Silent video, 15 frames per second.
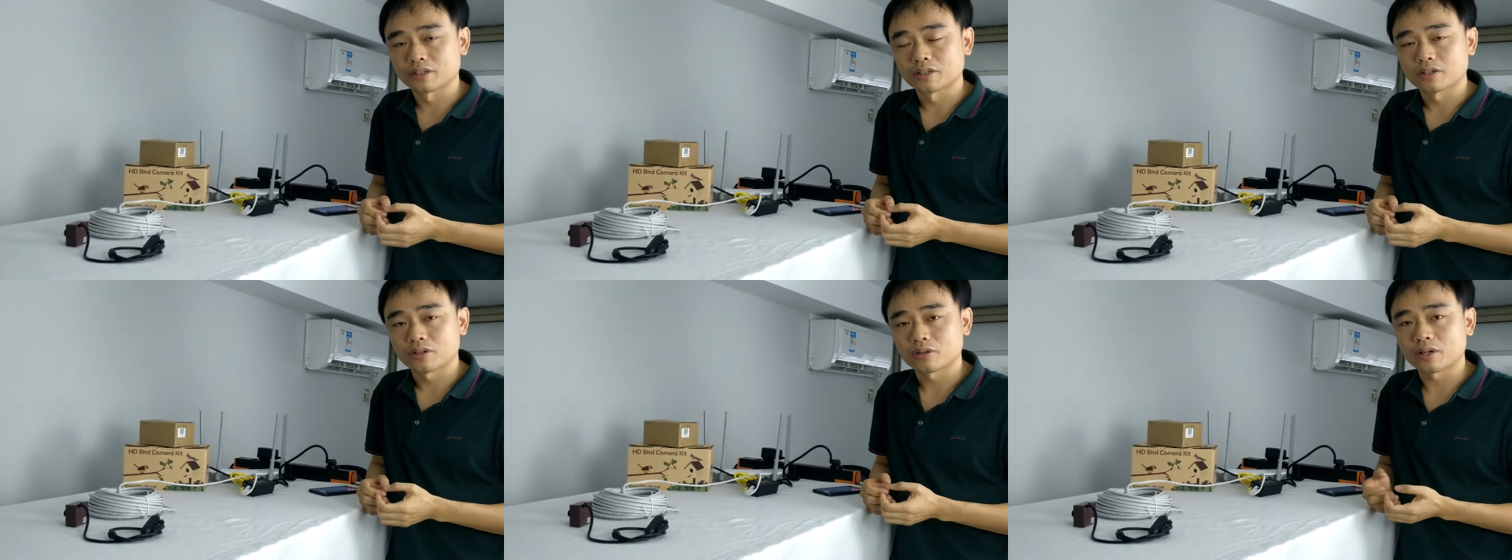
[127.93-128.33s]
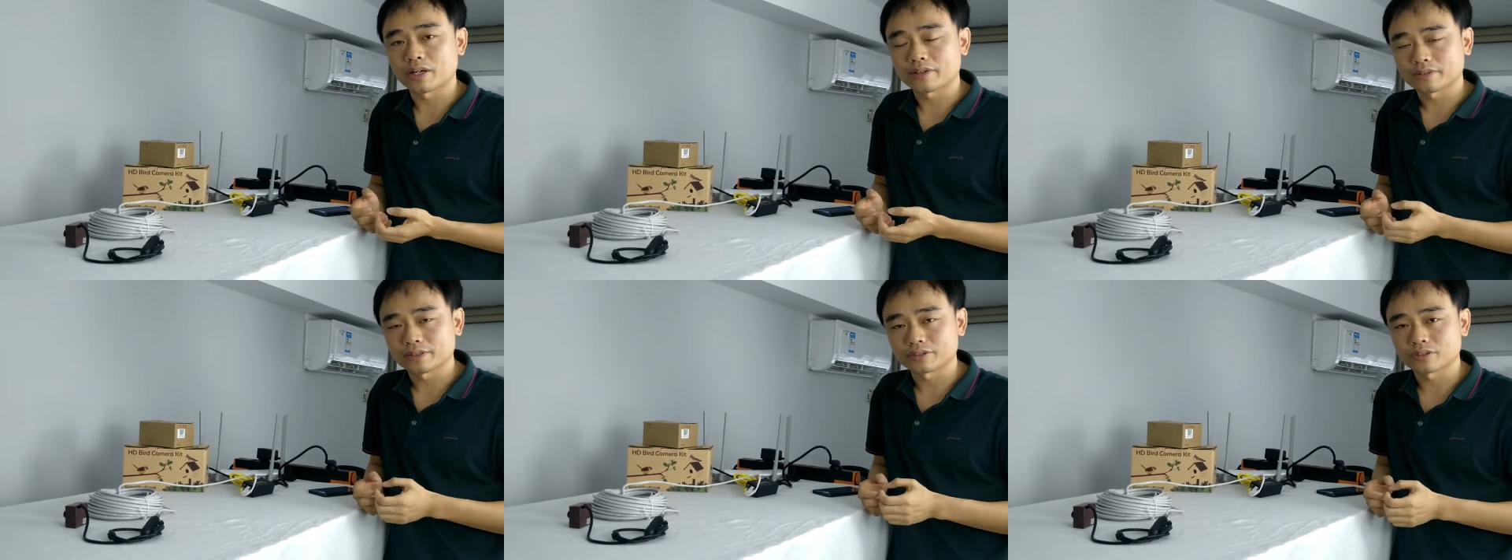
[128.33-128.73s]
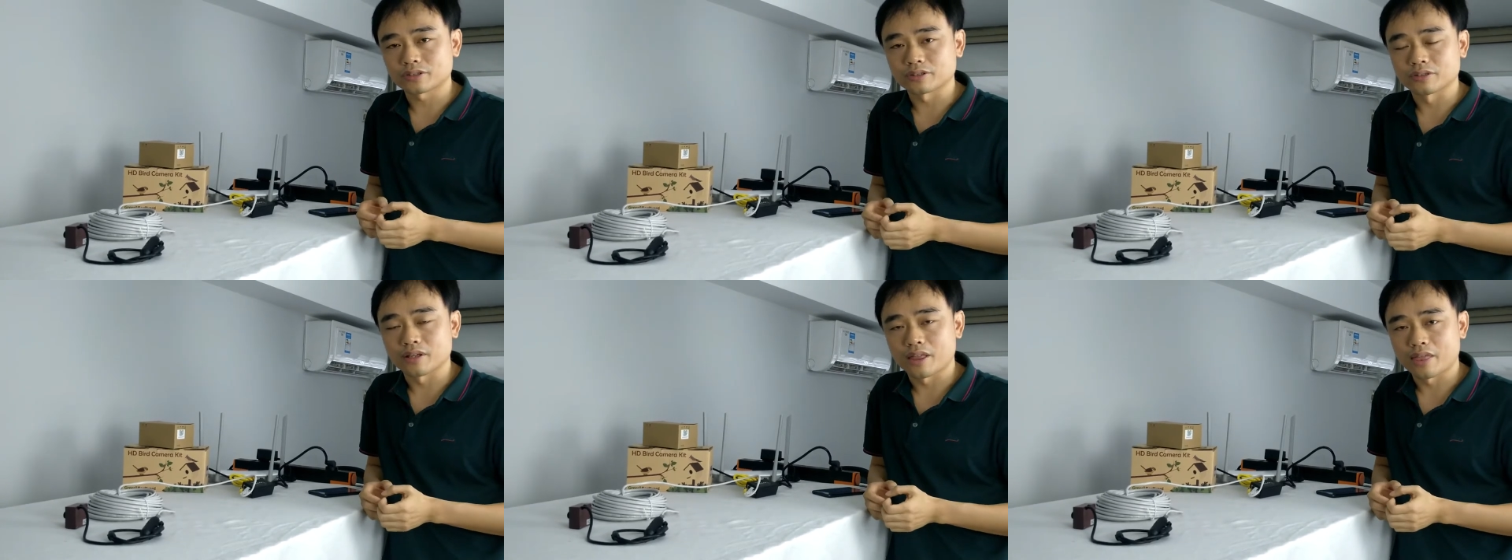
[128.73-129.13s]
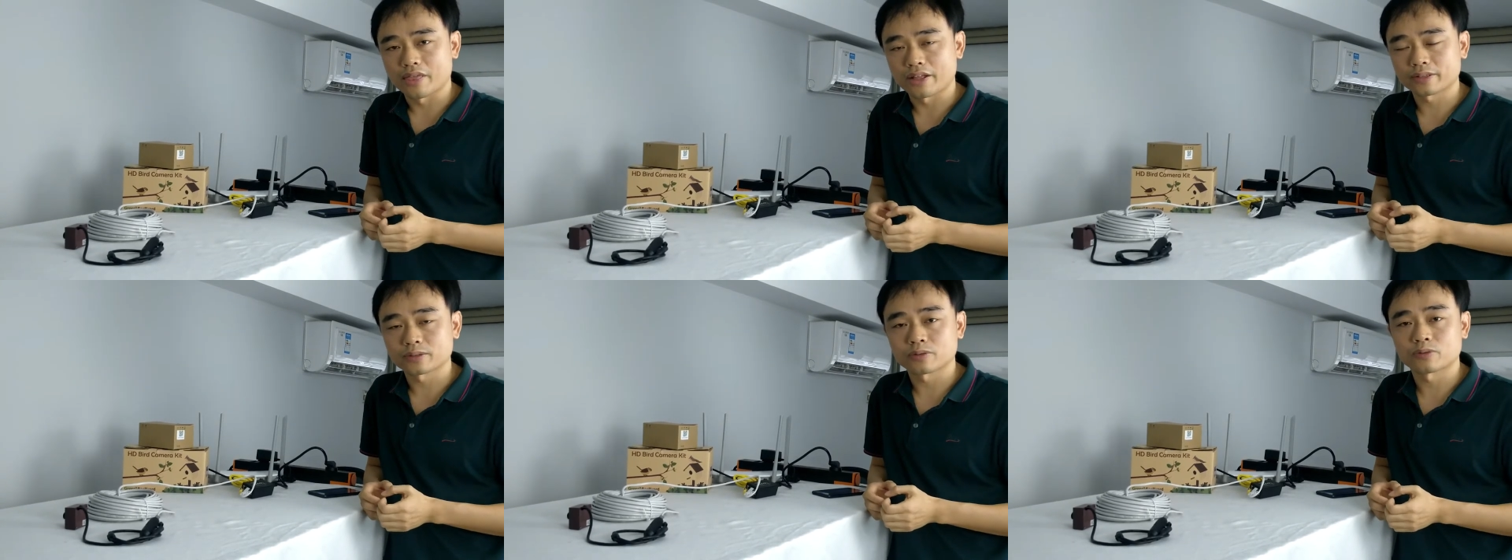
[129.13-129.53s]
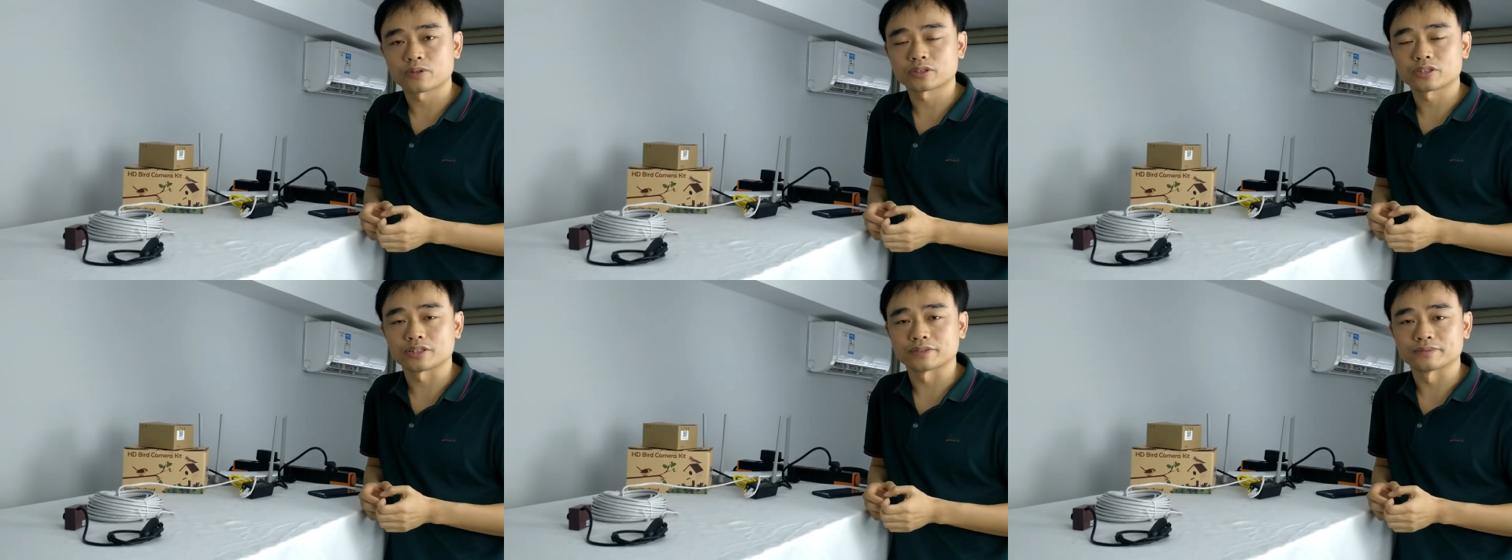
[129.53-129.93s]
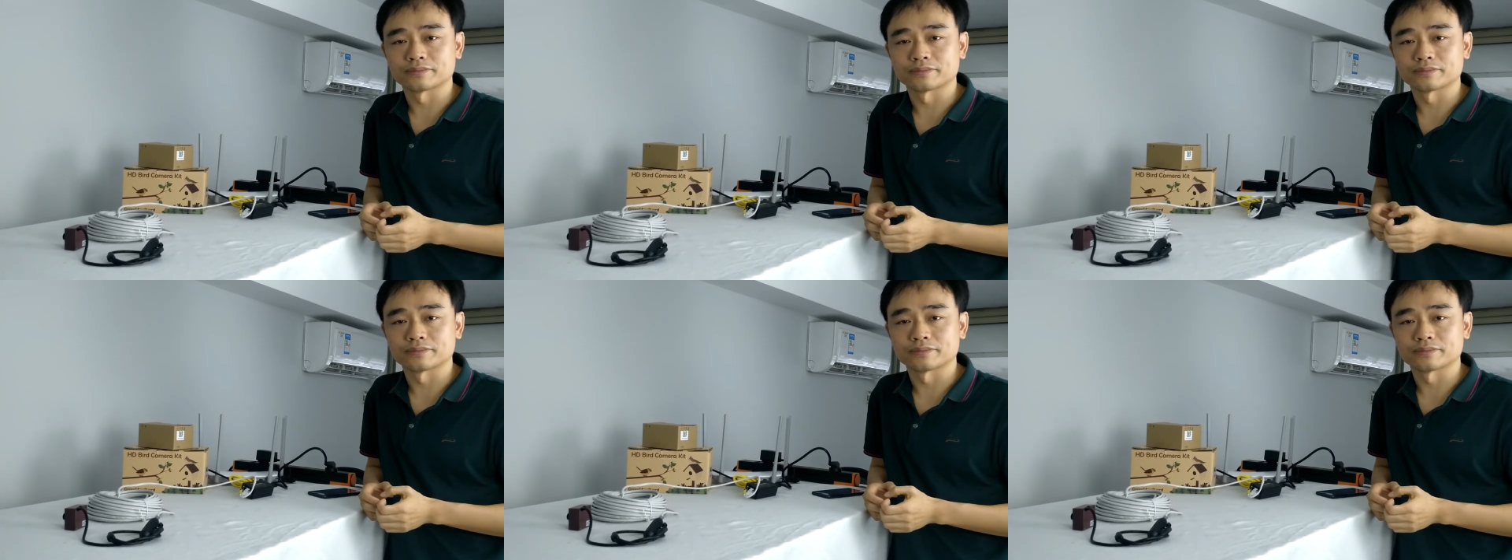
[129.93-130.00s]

Alright, that's all. Thanks for watching.